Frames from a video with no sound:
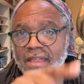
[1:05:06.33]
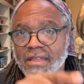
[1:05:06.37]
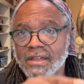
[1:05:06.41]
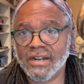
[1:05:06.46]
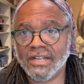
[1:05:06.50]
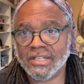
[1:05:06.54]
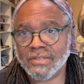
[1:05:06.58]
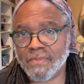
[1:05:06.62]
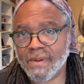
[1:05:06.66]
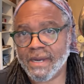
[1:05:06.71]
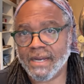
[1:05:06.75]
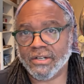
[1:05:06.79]

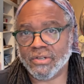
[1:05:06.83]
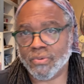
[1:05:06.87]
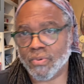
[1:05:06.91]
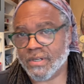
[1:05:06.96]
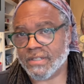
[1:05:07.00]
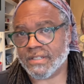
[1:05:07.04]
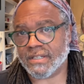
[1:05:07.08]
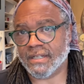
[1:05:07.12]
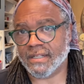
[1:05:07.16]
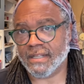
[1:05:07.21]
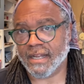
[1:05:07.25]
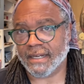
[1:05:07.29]
and then it's being
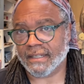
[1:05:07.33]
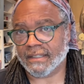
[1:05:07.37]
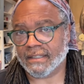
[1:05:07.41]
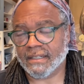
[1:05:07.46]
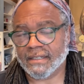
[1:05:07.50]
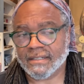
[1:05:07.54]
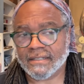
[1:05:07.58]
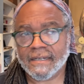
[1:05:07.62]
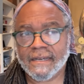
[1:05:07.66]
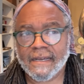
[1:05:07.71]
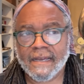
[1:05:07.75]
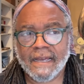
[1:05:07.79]
twisted
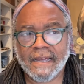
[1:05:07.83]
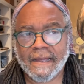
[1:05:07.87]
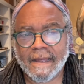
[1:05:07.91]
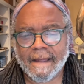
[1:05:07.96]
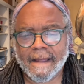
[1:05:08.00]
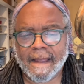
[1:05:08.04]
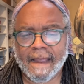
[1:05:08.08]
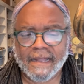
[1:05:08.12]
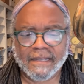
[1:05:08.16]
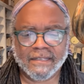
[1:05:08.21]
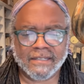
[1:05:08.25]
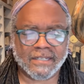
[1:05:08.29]
like this.
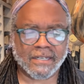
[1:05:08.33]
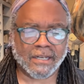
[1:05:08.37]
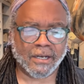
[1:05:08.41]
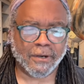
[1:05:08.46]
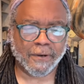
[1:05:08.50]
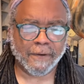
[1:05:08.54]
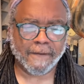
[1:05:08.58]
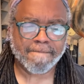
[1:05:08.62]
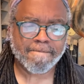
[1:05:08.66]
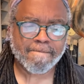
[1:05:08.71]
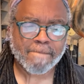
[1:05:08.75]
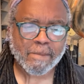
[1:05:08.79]
And
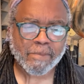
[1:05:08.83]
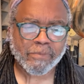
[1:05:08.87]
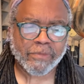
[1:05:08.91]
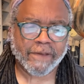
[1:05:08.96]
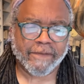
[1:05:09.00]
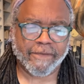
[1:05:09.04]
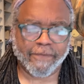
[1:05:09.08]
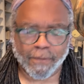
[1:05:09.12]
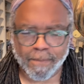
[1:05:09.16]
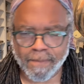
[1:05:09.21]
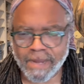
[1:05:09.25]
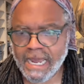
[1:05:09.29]
so
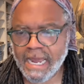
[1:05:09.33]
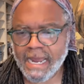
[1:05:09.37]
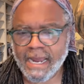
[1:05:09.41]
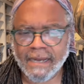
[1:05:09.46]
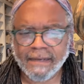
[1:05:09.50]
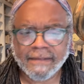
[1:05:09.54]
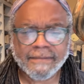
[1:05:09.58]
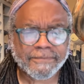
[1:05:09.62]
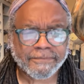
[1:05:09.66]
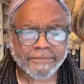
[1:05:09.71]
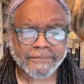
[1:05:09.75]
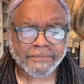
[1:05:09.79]
for
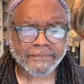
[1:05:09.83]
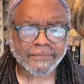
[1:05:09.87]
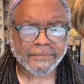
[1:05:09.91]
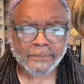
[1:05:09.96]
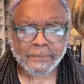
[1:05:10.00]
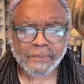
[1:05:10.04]
me,